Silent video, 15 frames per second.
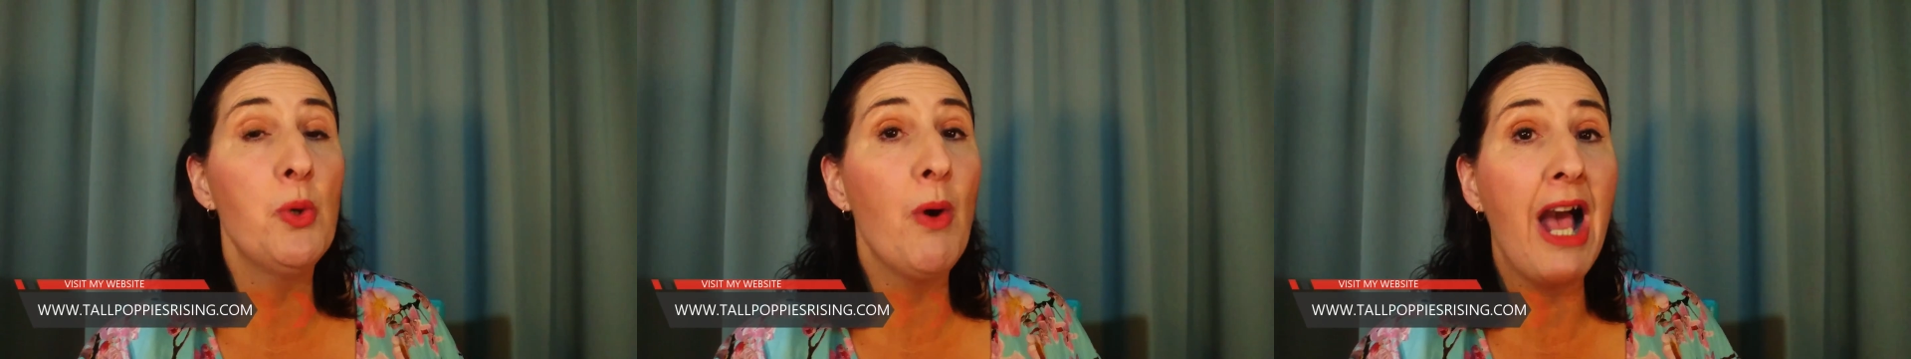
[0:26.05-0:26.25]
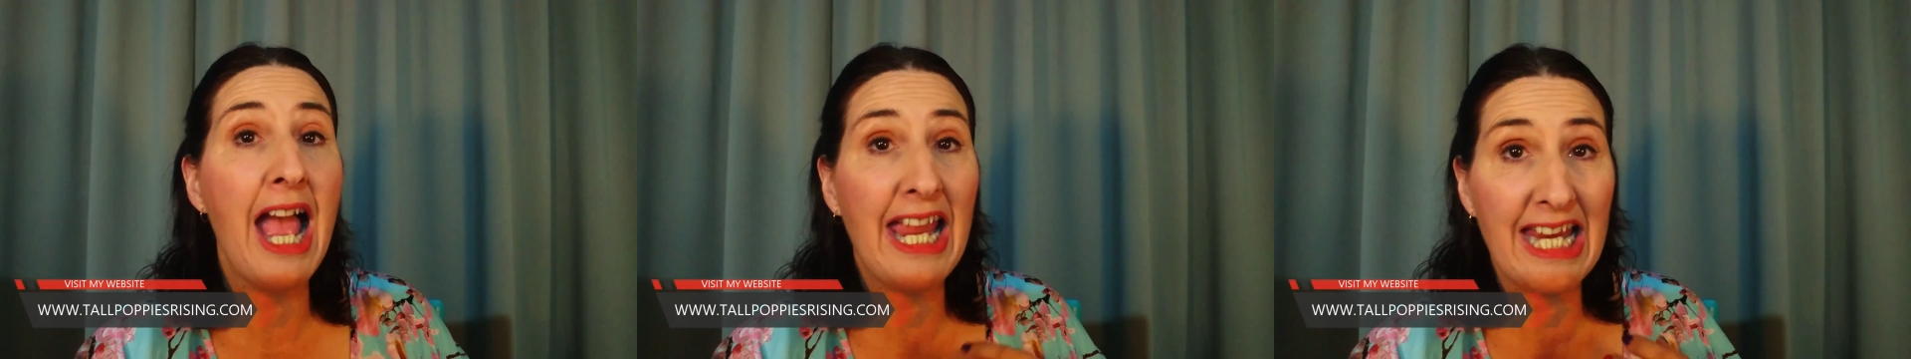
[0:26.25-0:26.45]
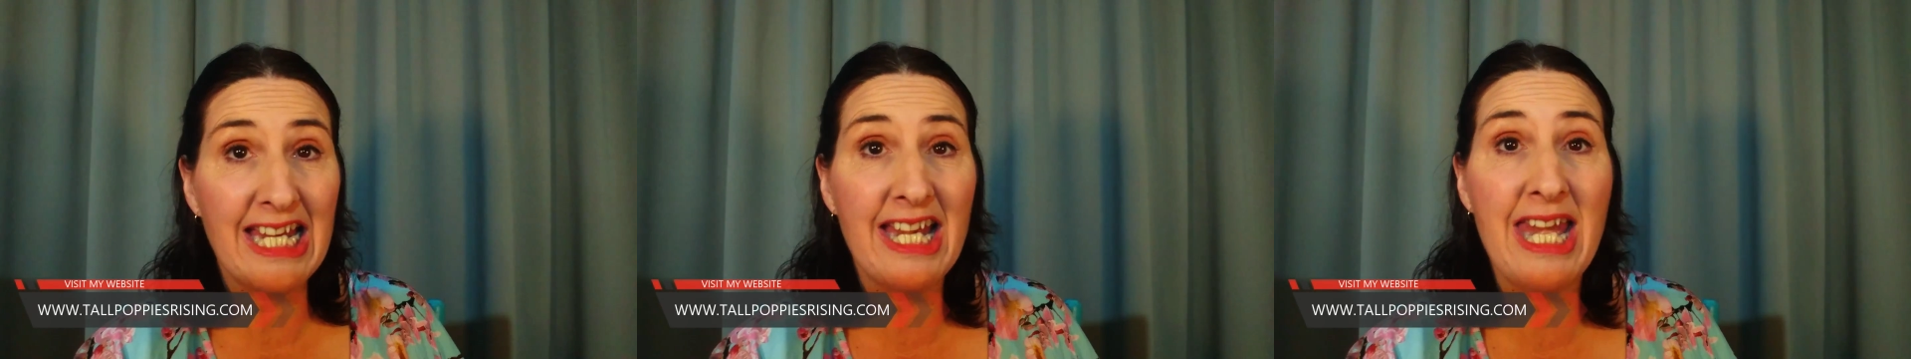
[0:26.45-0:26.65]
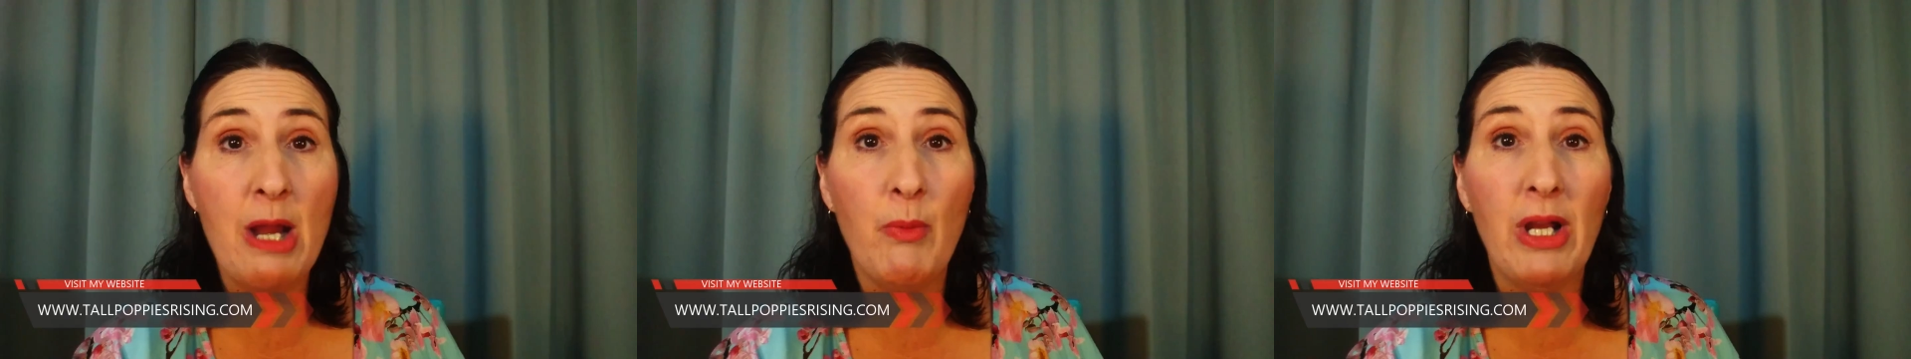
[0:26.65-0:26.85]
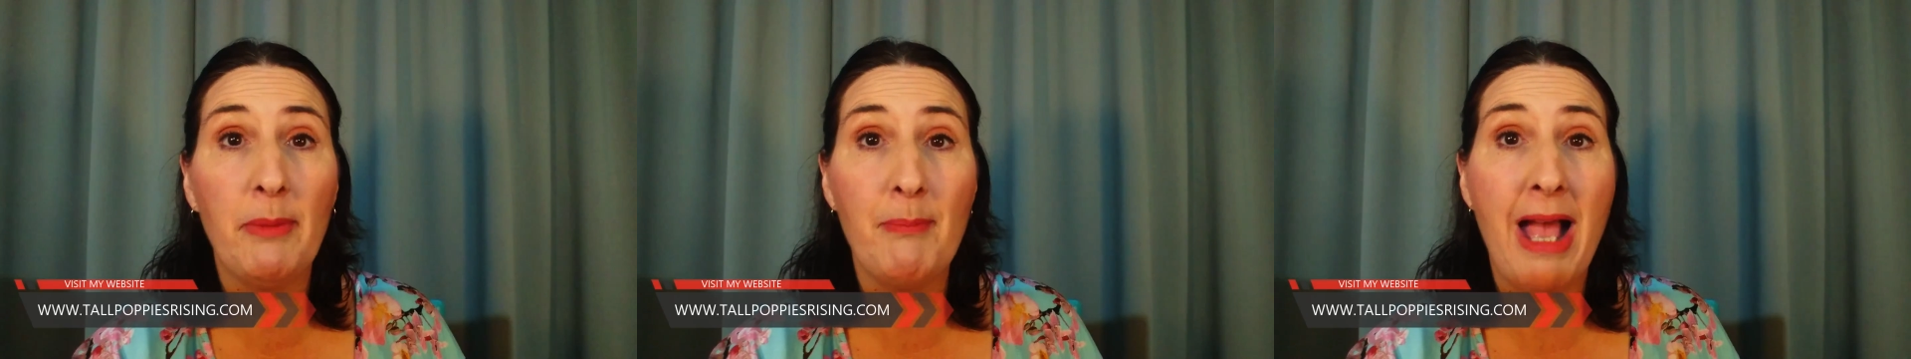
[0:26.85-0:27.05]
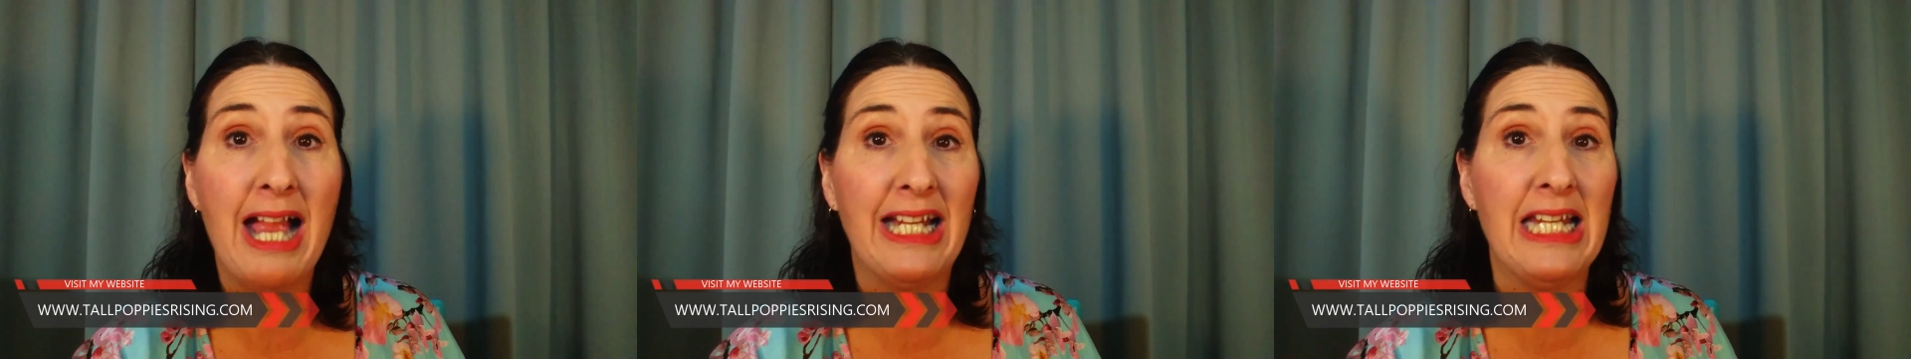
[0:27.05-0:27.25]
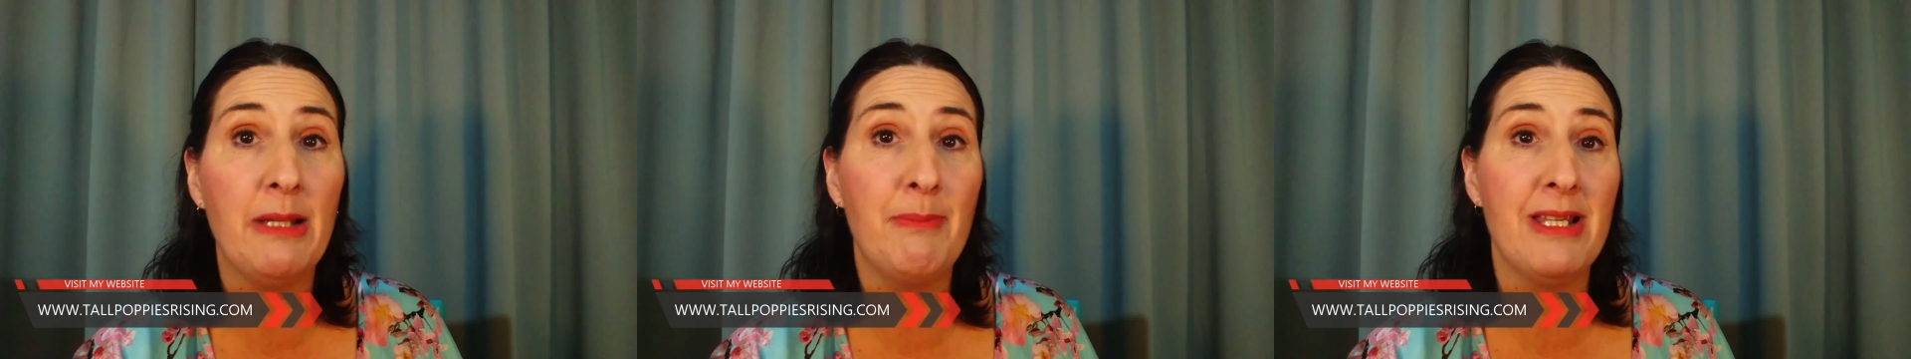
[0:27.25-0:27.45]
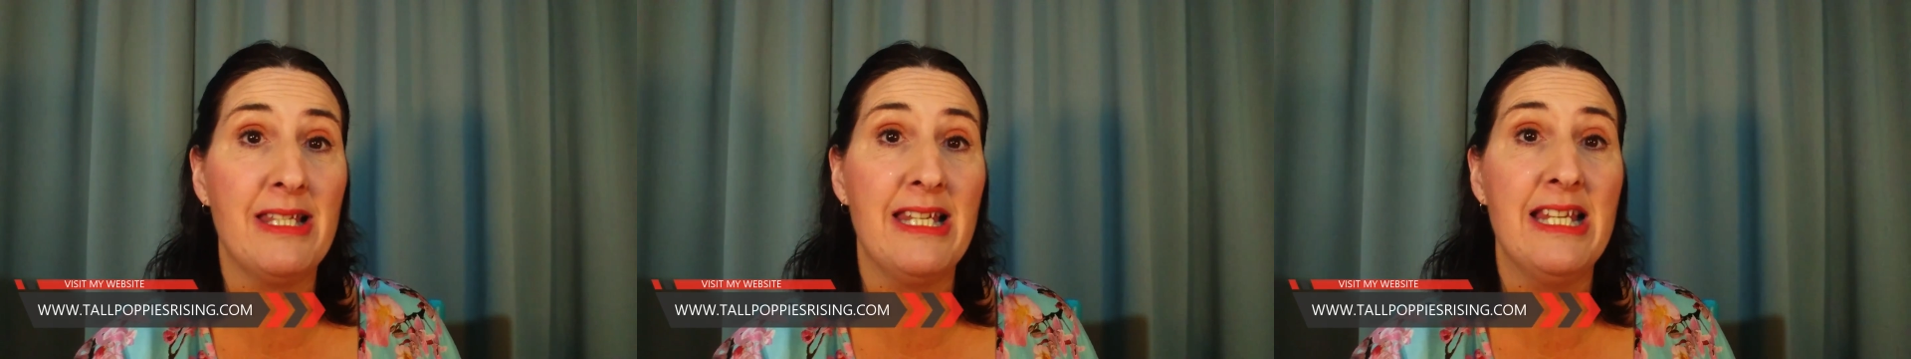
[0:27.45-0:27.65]
you are in a network
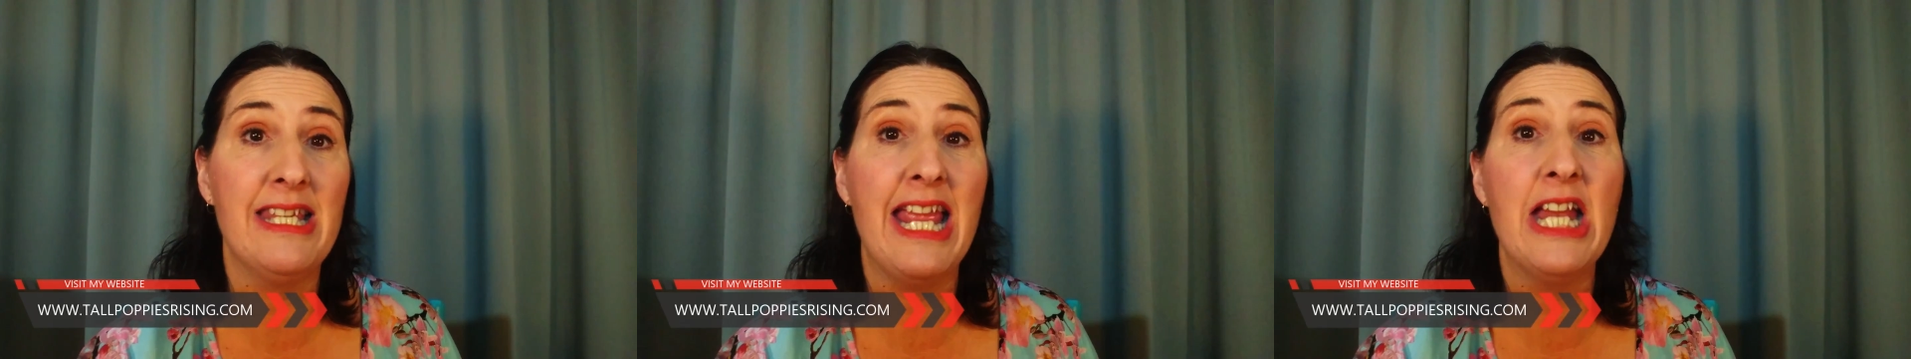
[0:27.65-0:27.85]
marketing business